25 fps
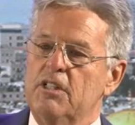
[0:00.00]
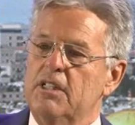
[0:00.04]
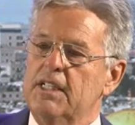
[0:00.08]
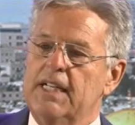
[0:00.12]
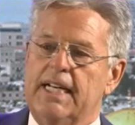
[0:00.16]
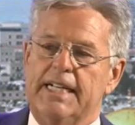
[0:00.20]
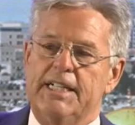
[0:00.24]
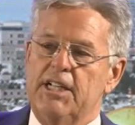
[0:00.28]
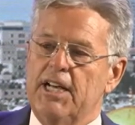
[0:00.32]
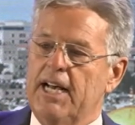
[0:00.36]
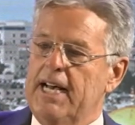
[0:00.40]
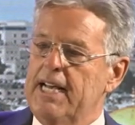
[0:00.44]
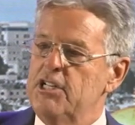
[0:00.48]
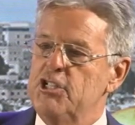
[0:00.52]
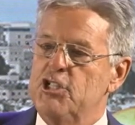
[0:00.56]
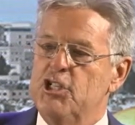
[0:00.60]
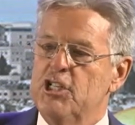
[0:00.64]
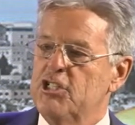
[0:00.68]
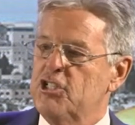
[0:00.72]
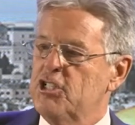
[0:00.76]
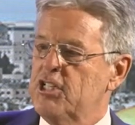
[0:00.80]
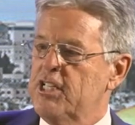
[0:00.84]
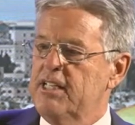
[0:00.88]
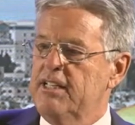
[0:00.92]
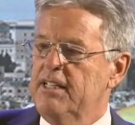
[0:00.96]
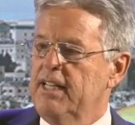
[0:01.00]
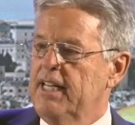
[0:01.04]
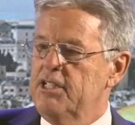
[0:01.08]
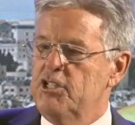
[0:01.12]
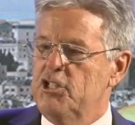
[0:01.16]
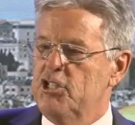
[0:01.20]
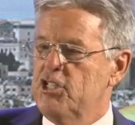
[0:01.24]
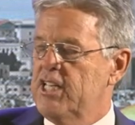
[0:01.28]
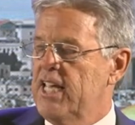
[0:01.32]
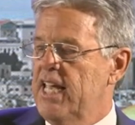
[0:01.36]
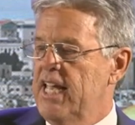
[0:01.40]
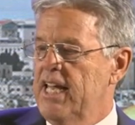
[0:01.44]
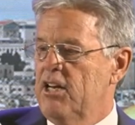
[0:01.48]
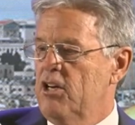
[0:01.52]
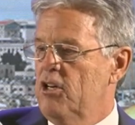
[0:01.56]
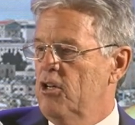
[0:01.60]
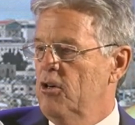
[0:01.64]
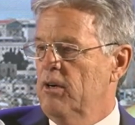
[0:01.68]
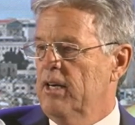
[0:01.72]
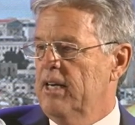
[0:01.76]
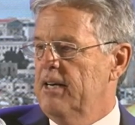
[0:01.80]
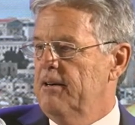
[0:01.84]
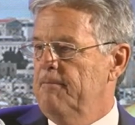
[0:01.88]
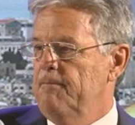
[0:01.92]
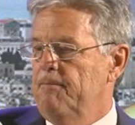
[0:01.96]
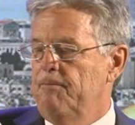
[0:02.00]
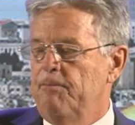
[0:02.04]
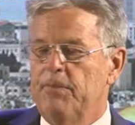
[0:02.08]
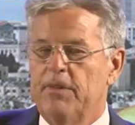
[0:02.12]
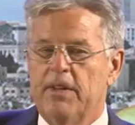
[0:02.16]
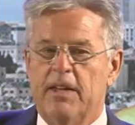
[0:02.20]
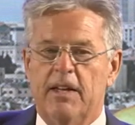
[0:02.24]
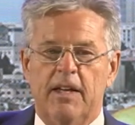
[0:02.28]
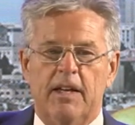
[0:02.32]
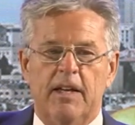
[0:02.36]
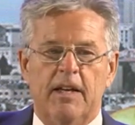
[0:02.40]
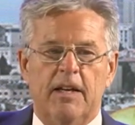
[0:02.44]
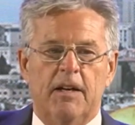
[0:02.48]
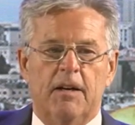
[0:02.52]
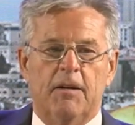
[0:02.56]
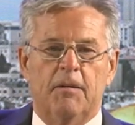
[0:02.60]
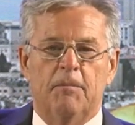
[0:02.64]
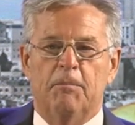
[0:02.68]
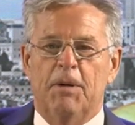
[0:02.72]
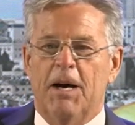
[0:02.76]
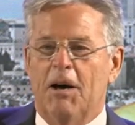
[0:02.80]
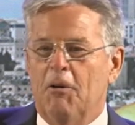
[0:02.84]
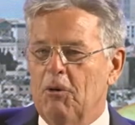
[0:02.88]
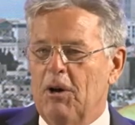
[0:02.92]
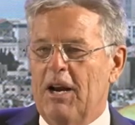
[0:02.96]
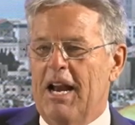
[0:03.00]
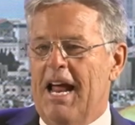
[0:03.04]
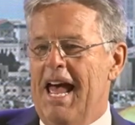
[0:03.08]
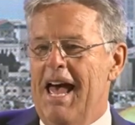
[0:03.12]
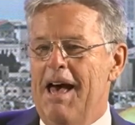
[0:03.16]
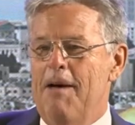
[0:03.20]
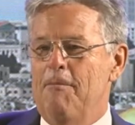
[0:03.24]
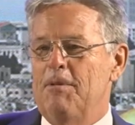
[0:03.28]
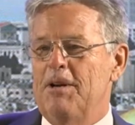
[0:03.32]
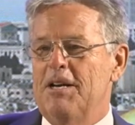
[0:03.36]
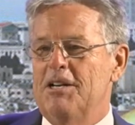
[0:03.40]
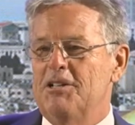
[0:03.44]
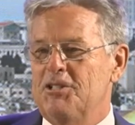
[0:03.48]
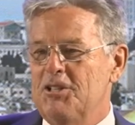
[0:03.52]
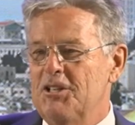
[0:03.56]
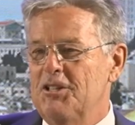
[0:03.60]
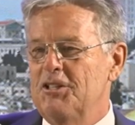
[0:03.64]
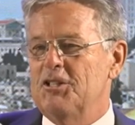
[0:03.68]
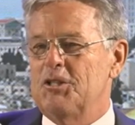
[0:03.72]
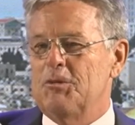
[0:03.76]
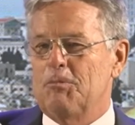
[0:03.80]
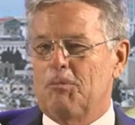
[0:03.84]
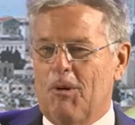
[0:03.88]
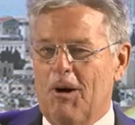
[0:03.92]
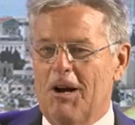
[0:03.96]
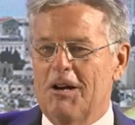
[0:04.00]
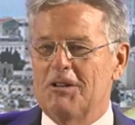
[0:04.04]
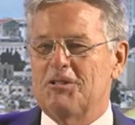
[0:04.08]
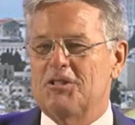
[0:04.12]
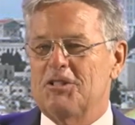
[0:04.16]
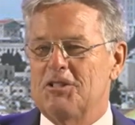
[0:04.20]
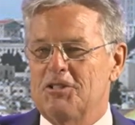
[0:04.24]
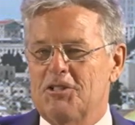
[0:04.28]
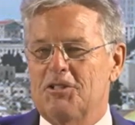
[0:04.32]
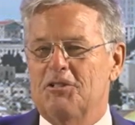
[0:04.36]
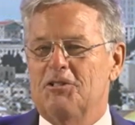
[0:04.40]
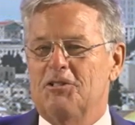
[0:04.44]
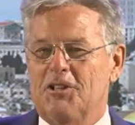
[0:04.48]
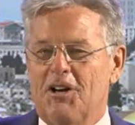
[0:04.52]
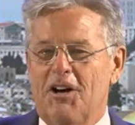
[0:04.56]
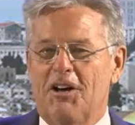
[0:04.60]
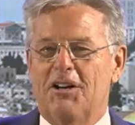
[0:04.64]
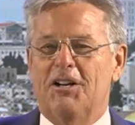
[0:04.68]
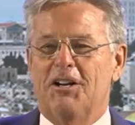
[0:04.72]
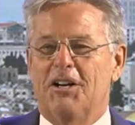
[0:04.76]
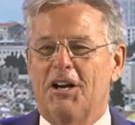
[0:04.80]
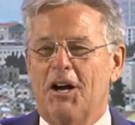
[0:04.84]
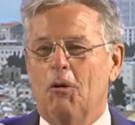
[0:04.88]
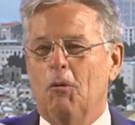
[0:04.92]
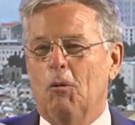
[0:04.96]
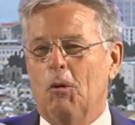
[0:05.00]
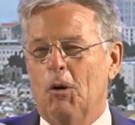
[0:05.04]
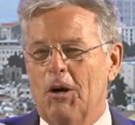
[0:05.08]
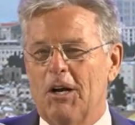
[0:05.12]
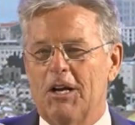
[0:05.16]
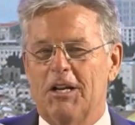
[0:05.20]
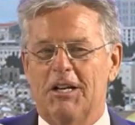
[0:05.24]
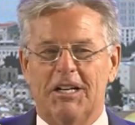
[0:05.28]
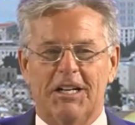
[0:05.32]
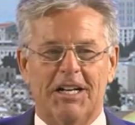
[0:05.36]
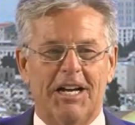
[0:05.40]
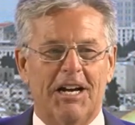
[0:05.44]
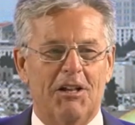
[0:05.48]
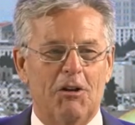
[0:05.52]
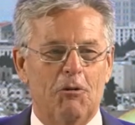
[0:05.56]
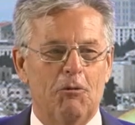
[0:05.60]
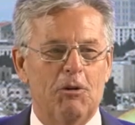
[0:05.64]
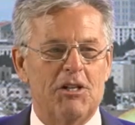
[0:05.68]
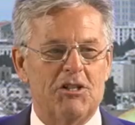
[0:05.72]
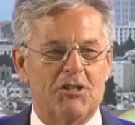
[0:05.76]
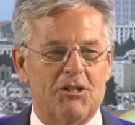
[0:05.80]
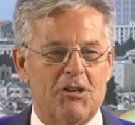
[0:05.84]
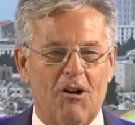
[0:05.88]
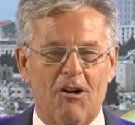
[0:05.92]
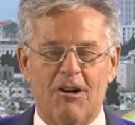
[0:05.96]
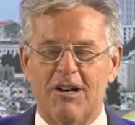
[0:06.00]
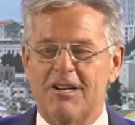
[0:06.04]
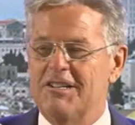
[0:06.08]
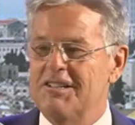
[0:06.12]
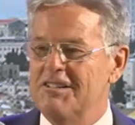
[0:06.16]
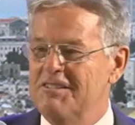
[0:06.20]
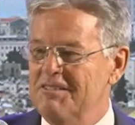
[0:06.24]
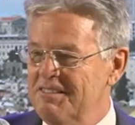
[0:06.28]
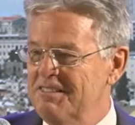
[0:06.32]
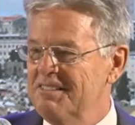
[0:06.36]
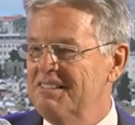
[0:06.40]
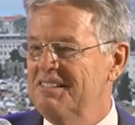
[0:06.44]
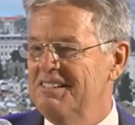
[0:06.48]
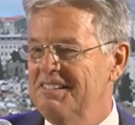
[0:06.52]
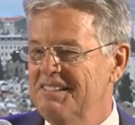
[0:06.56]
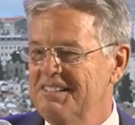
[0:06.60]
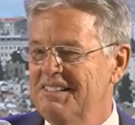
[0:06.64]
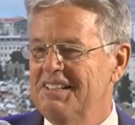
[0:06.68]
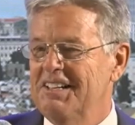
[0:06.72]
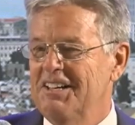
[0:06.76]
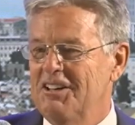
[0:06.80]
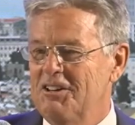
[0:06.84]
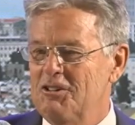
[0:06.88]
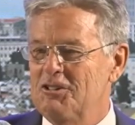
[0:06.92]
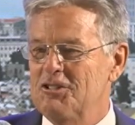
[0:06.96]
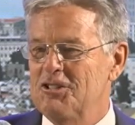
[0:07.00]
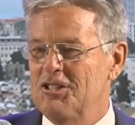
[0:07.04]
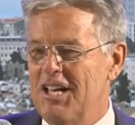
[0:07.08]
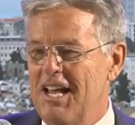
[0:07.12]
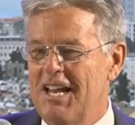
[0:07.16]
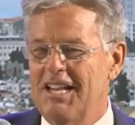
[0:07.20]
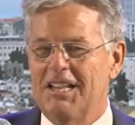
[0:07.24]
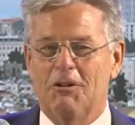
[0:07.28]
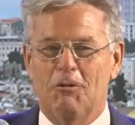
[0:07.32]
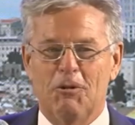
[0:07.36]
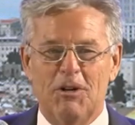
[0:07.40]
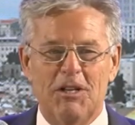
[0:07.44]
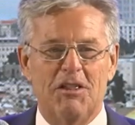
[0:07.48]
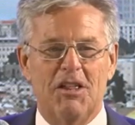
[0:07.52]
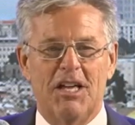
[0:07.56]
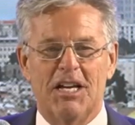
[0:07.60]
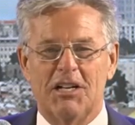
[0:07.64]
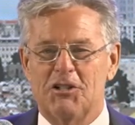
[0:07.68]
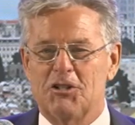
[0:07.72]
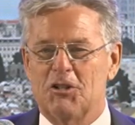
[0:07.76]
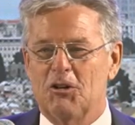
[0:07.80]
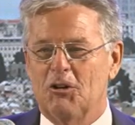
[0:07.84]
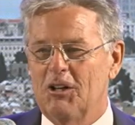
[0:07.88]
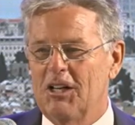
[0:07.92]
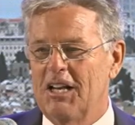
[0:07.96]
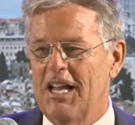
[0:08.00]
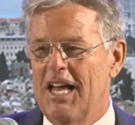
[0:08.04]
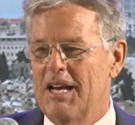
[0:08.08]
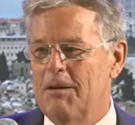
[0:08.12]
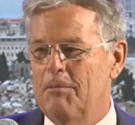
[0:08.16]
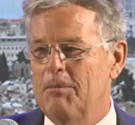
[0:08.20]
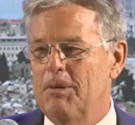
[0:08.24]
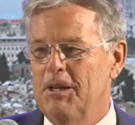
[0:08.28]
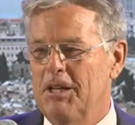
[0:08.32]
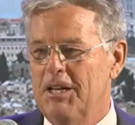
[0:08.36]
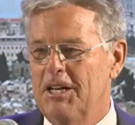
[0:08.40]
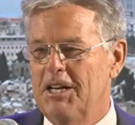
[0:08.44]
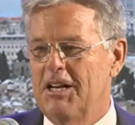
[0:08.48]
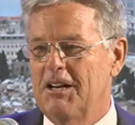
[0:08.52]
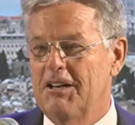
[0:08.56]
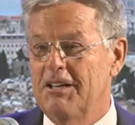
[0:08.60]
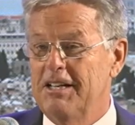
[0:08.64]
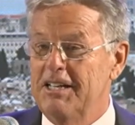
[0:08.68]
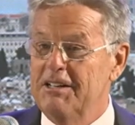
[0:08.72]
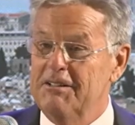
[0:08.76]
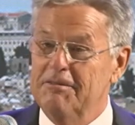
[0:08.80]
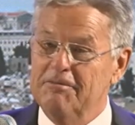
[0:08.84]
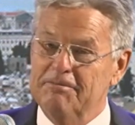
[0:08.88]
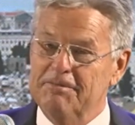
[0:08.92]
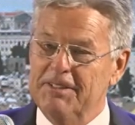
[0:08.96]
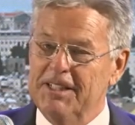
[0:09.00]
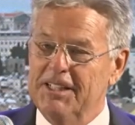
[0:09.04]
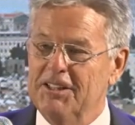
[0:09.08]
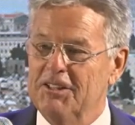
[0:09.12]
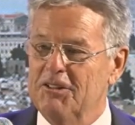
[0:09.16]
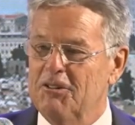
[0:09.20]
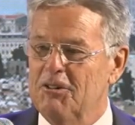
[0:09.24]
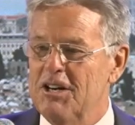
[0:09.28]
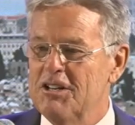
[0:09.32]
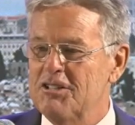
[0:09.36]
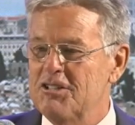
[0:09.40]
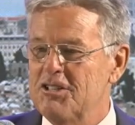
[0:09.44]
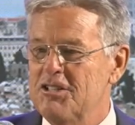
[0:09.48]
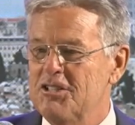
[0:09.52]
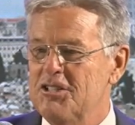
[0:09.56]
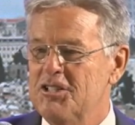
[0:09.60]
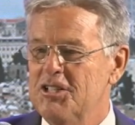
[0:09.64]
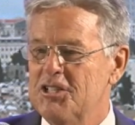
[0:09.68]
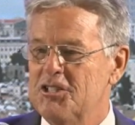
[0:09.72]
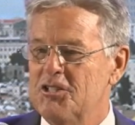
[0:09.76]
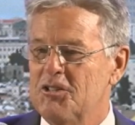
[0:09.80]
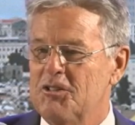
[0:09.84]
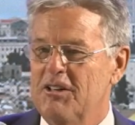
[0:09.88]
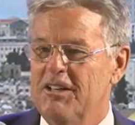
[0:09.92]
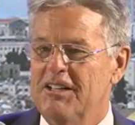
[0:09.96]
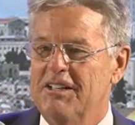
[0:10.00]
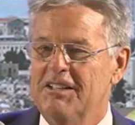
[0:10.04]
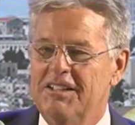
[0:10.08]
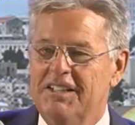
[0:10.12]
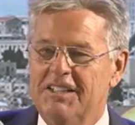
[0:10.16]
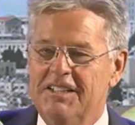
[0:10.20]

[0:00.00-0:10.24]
I just can't do it. But what happened is in this process of Tanya and I working together, we started understanding that we think so alike politically, and the rest is history.